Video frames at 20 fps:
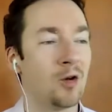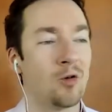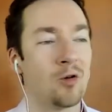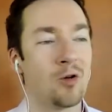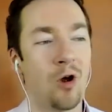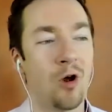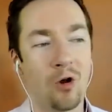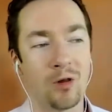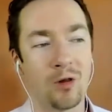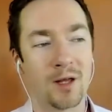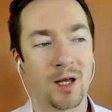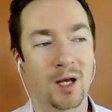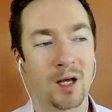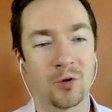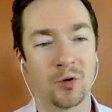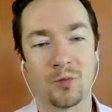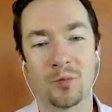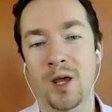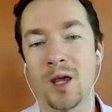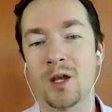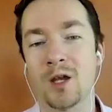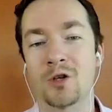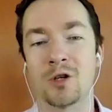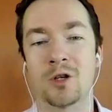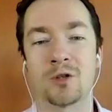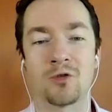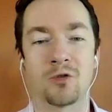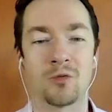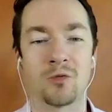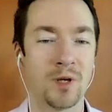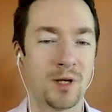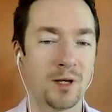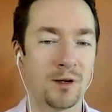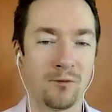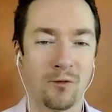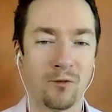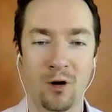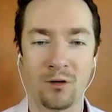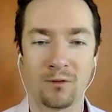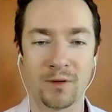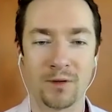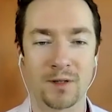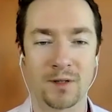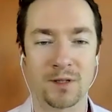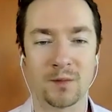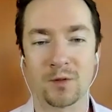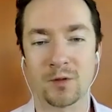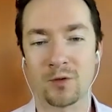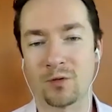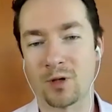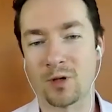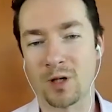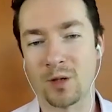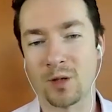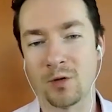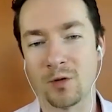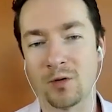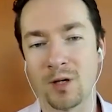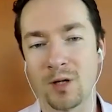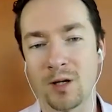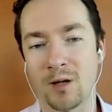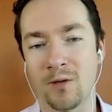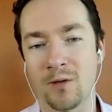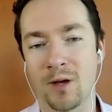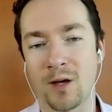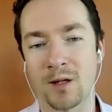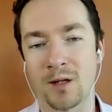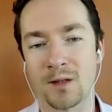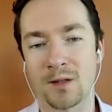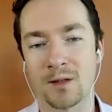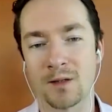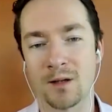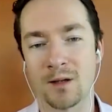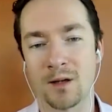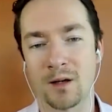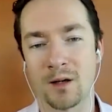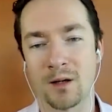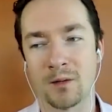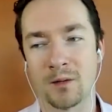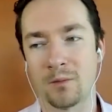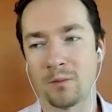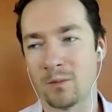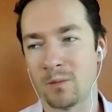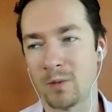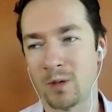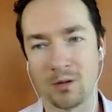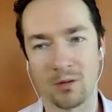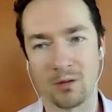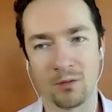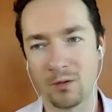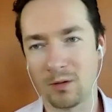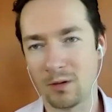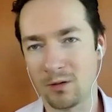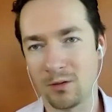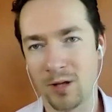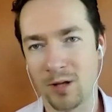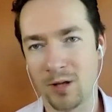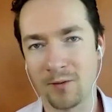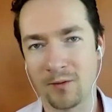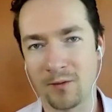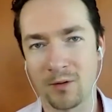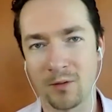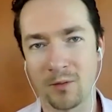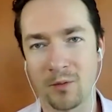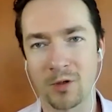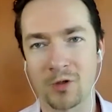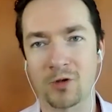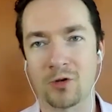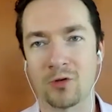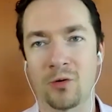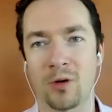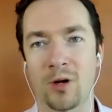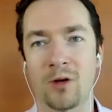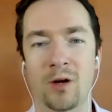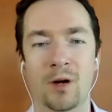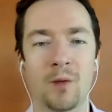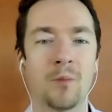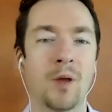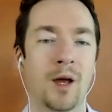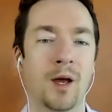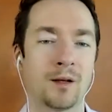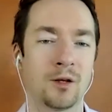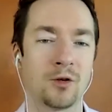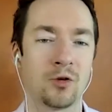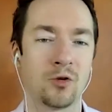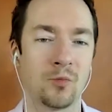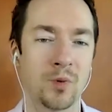calling up your patients or being involved in some sort of community events, it'll have a much greater impact on your